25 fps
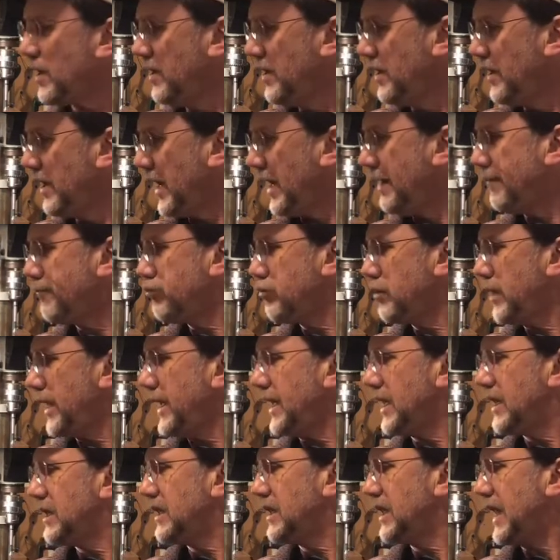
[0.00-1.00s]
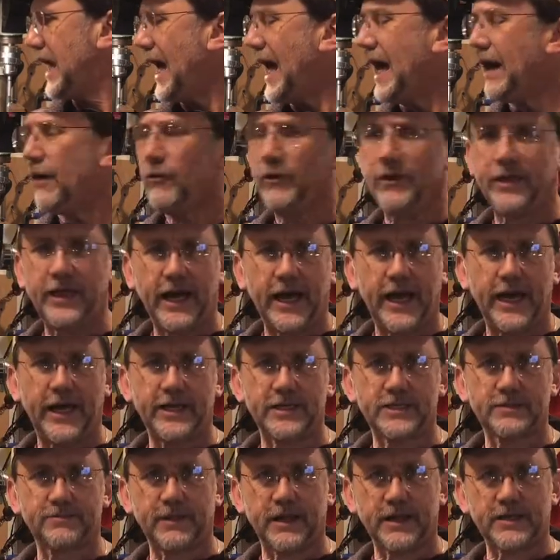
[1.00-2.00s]
I play a lot with that,
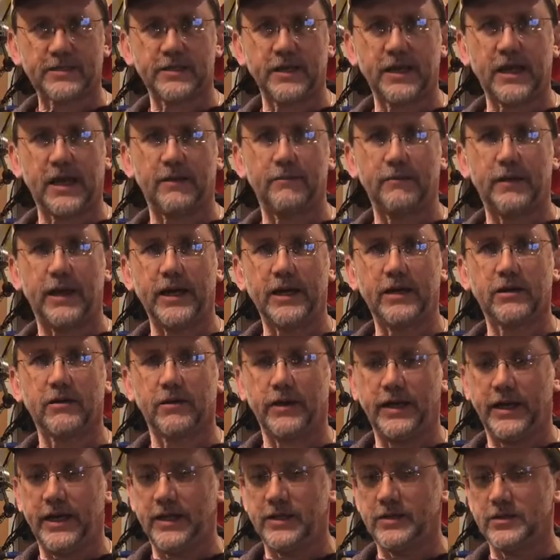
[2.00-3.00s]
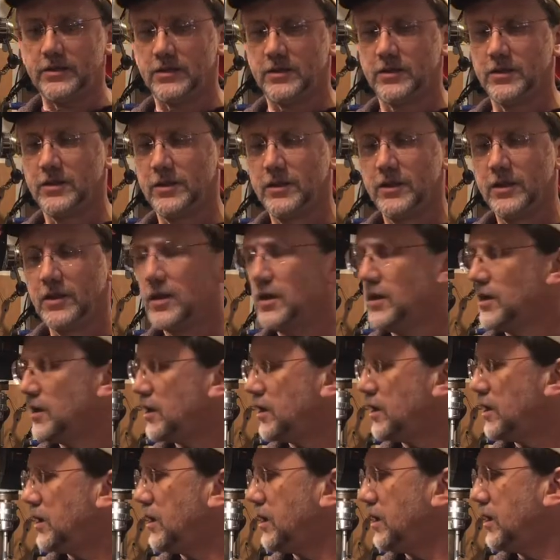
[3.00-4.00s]
especially on my Grand.
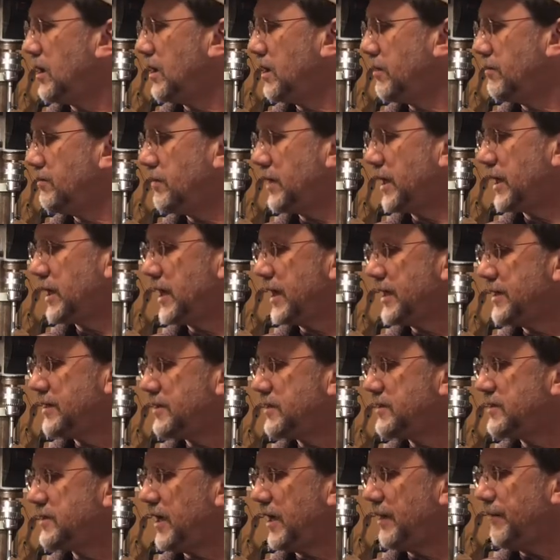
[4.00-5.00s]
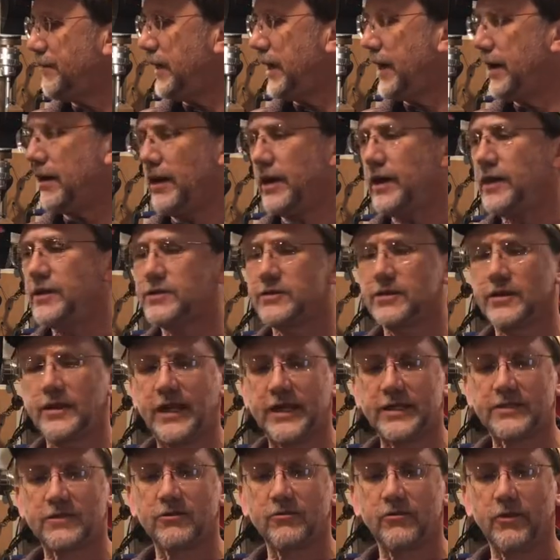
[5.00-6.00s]
I'd like to stay married, so
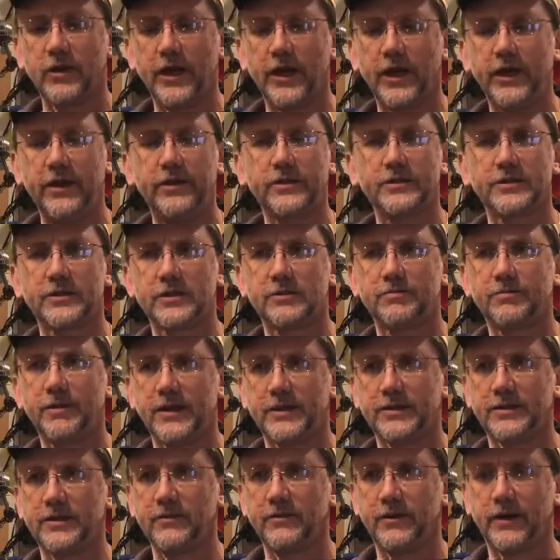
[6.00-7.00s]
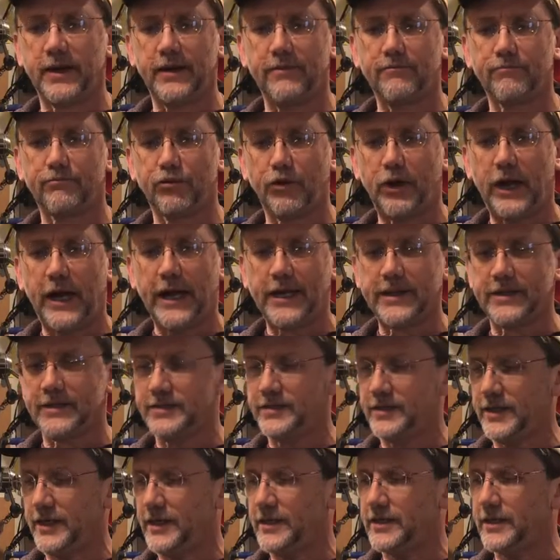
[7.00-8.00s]
that's the one I use, especially when I'm
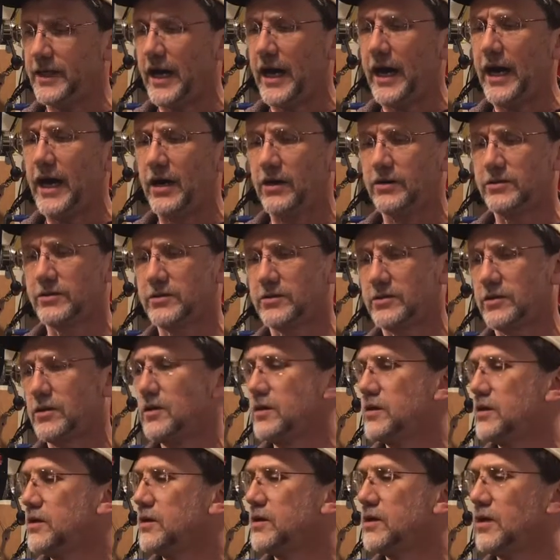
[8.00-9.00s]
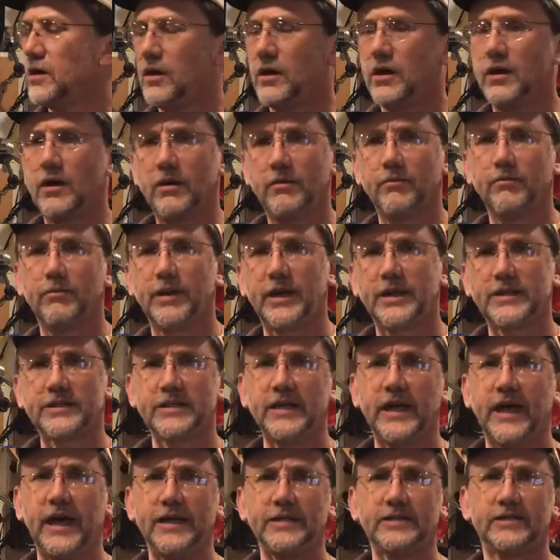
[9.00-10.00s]
practicing in the house. But it's
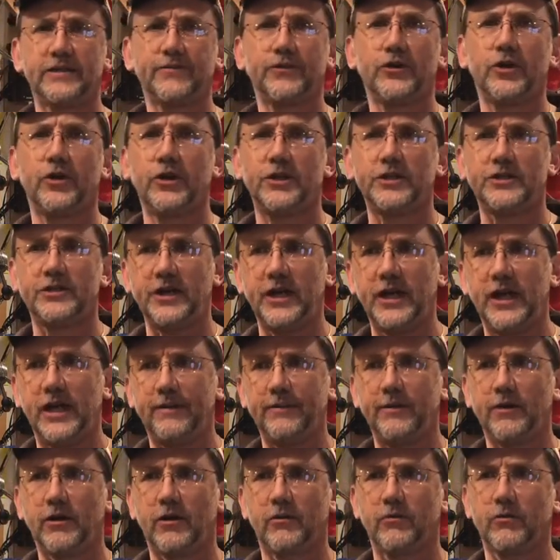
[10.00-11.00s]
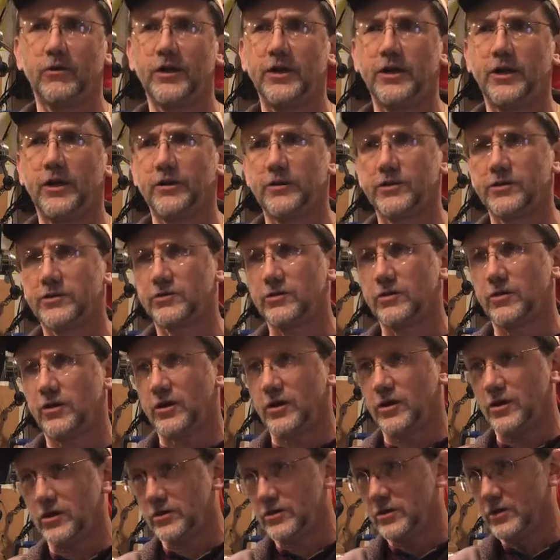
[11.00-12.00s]
nice. If you're in a jam, you don't really know the
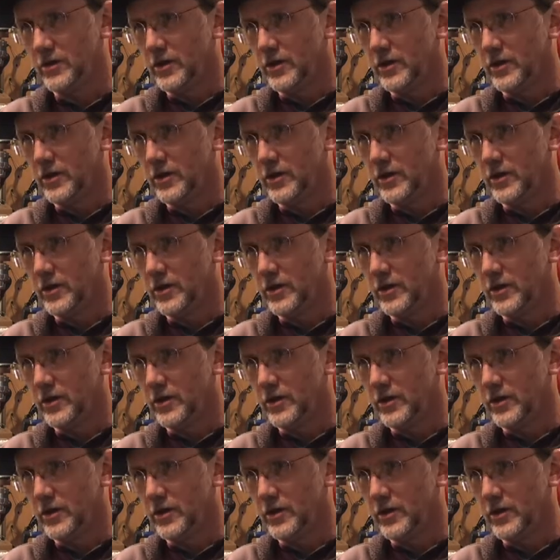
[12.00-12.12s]
song,